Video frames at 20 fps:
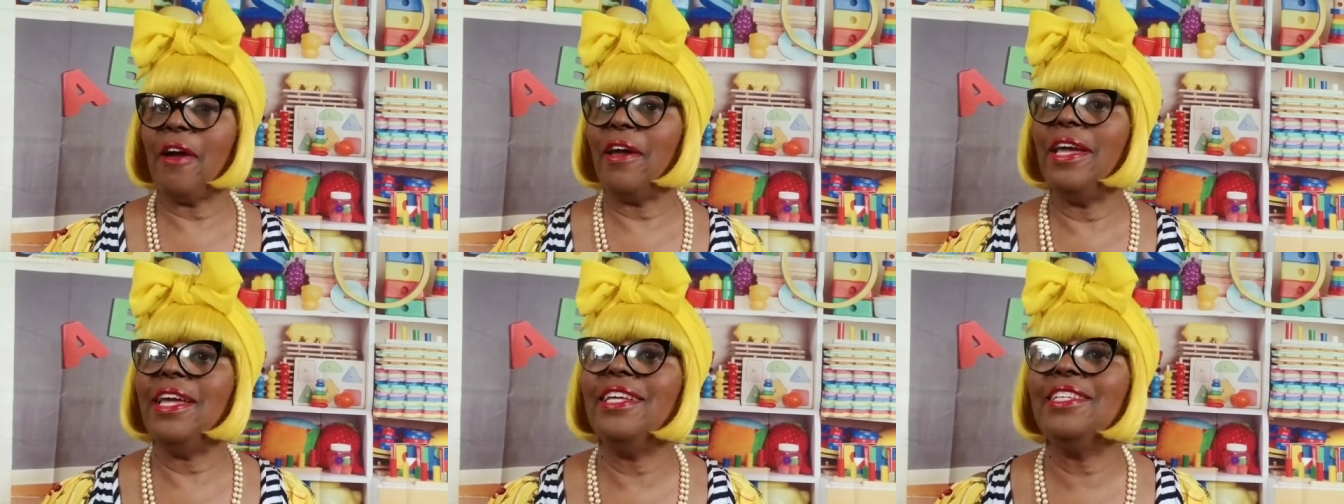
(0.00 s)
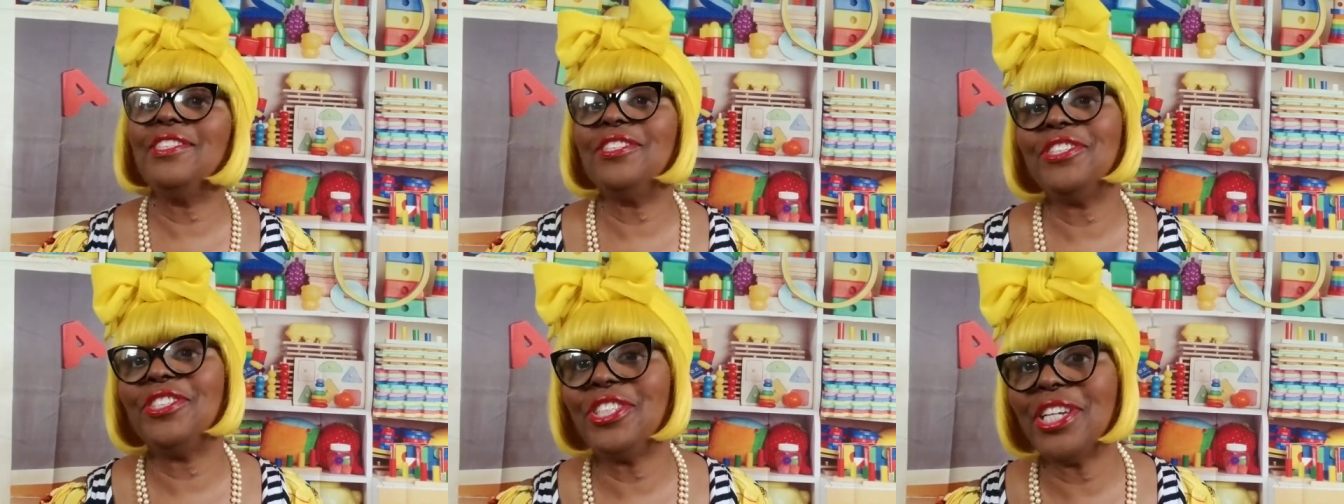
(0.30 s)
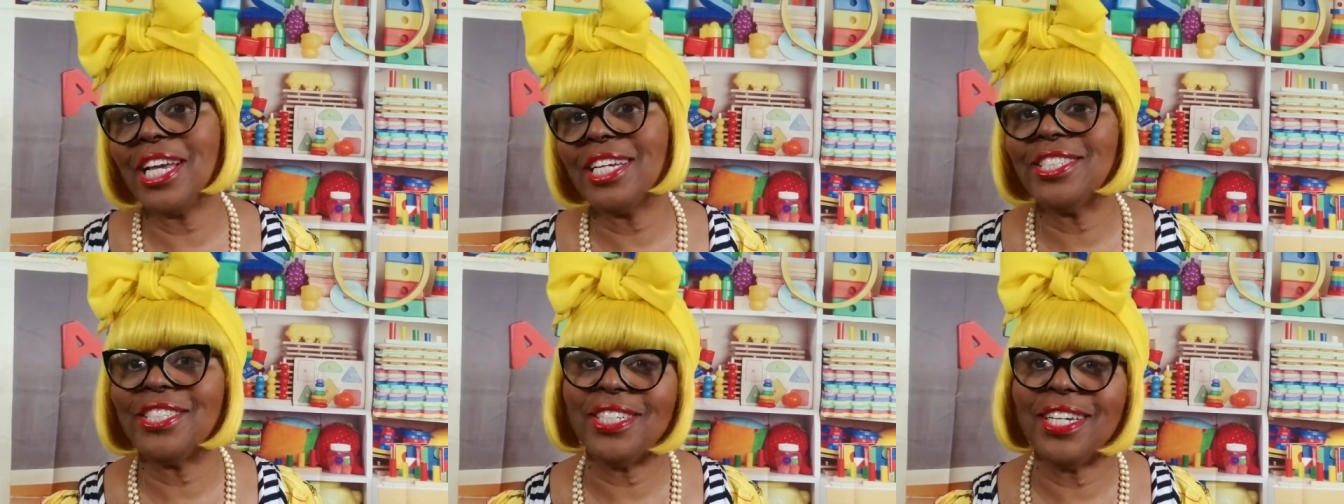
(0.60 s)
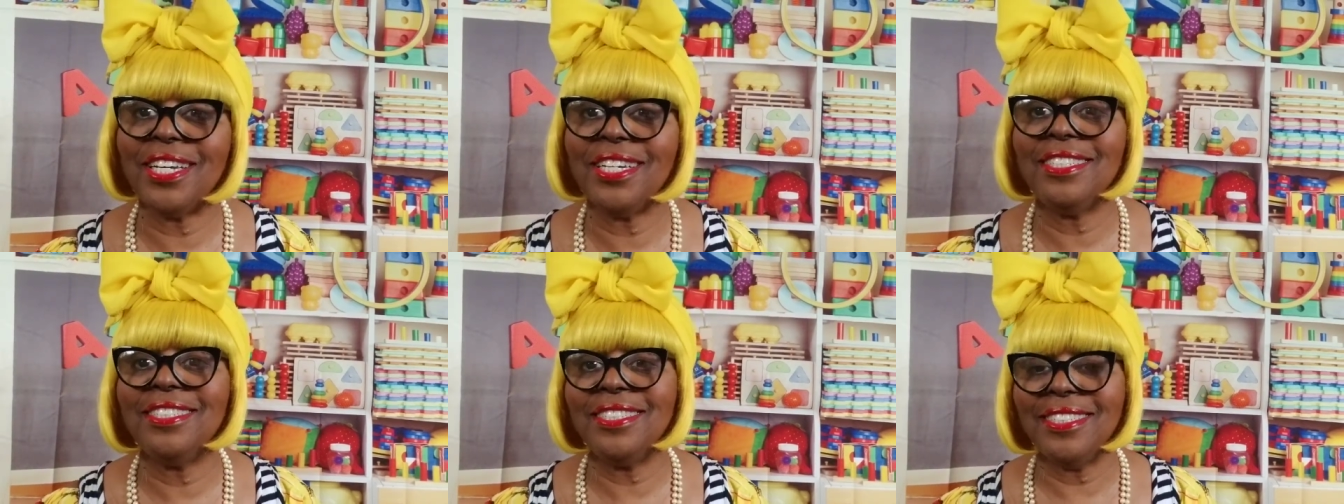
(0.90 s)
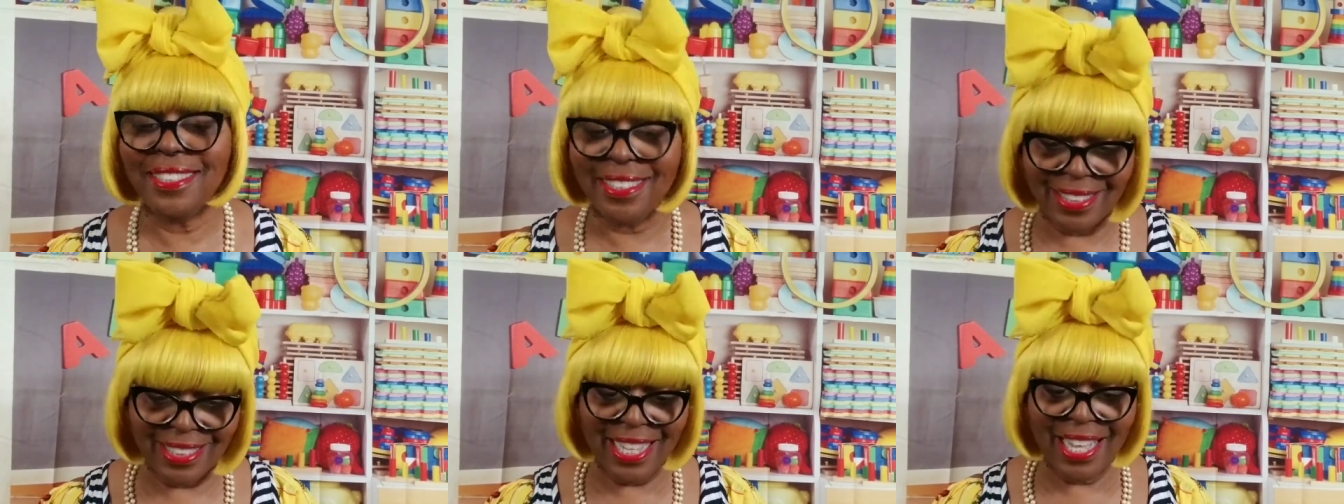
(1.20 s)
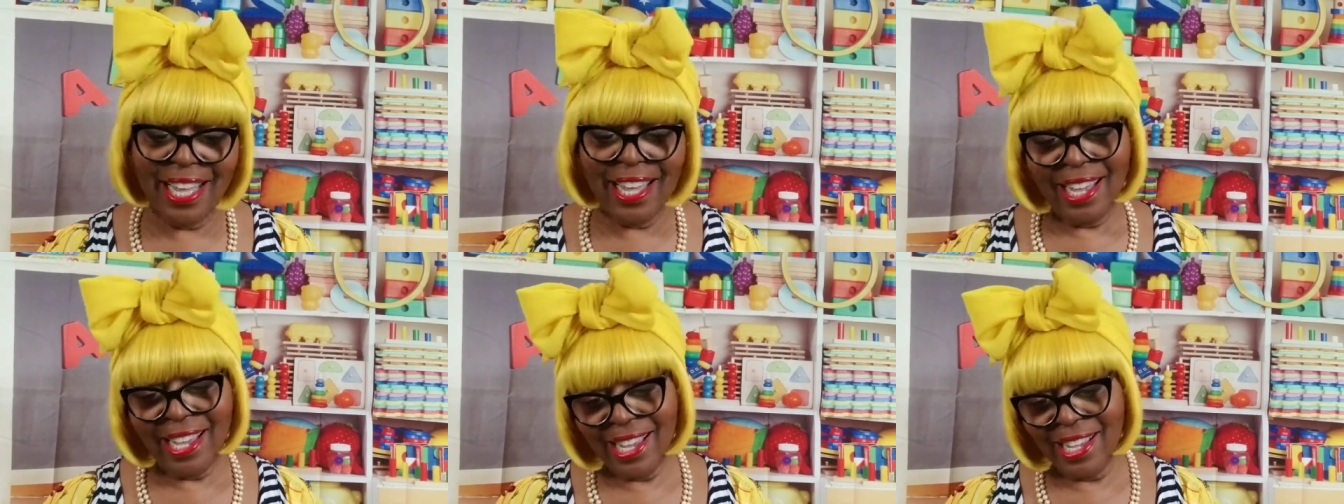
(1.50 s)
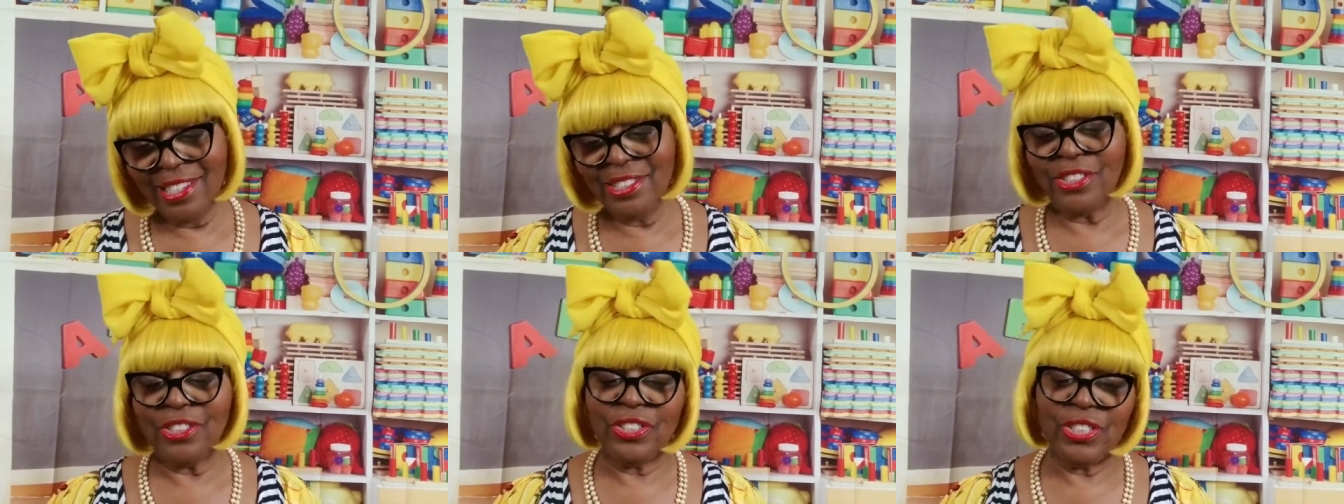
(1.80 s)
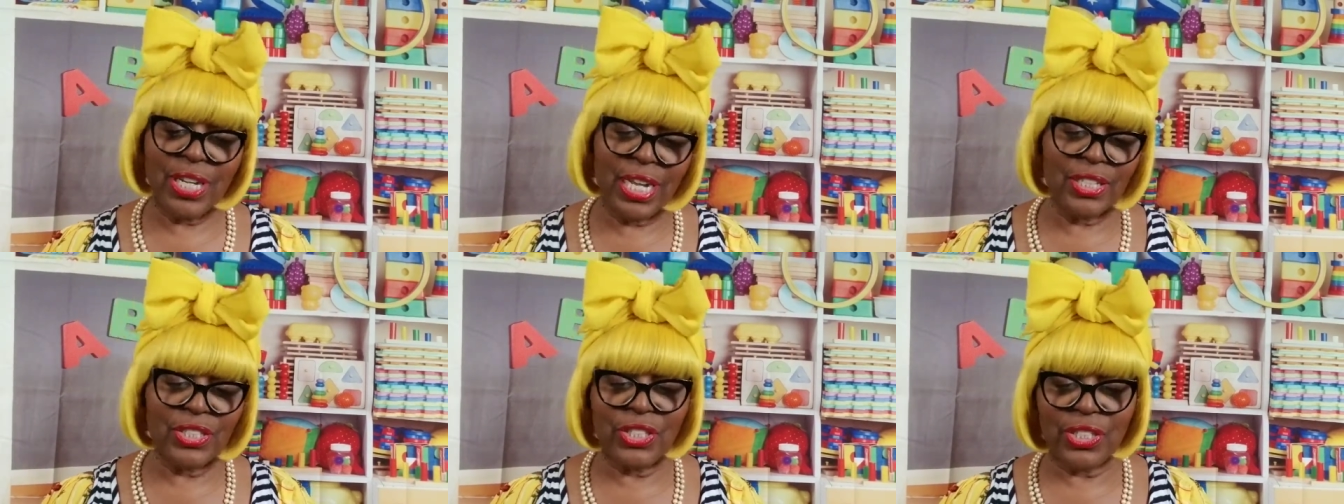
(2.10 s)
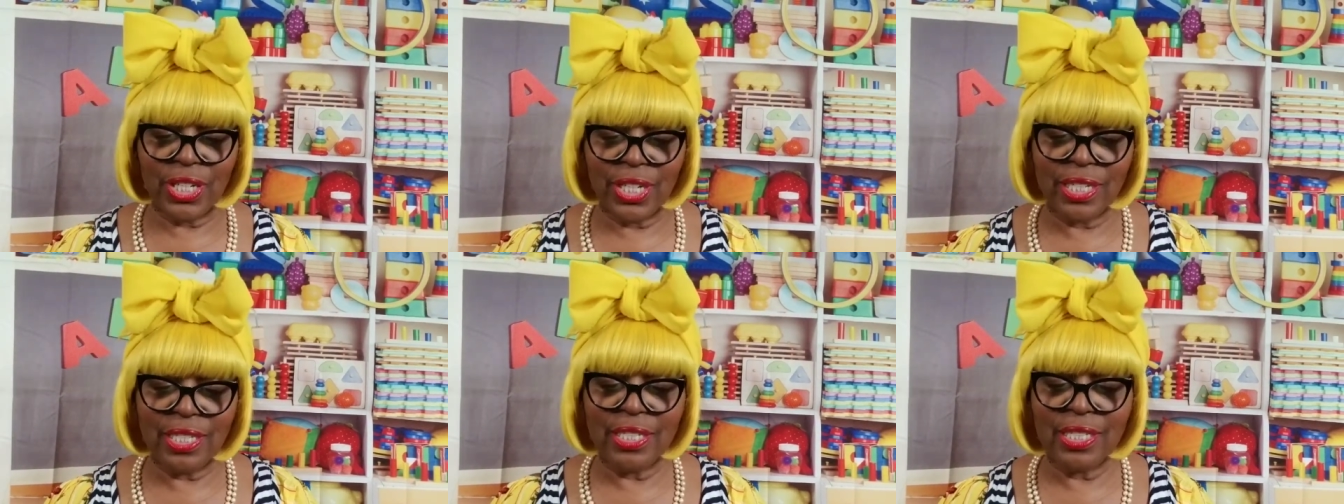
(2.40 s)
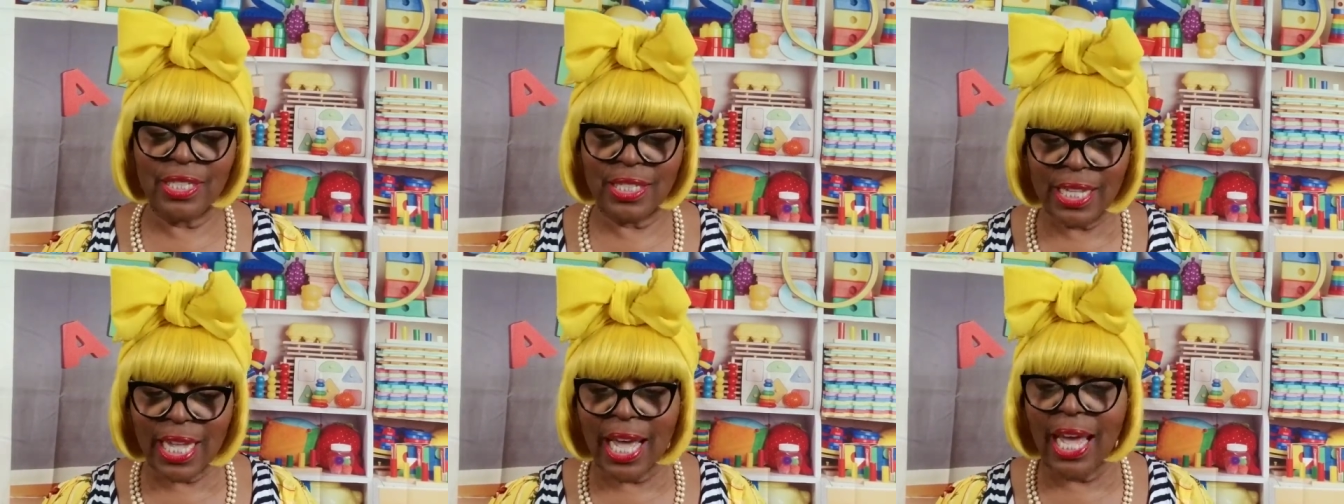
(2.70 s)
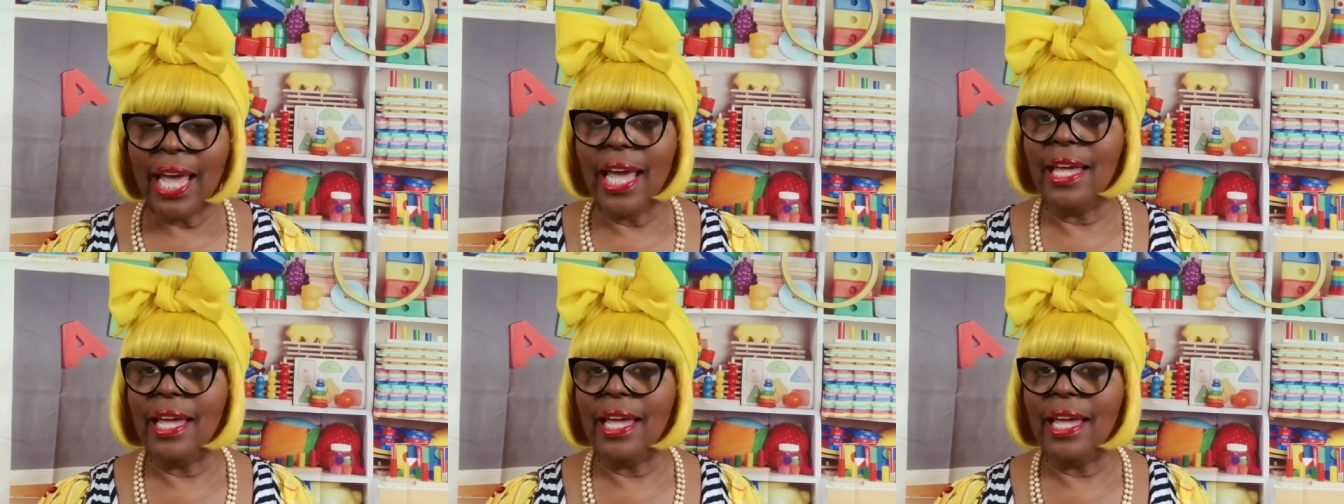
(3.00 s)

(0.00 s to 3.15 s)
are interjections, interjections.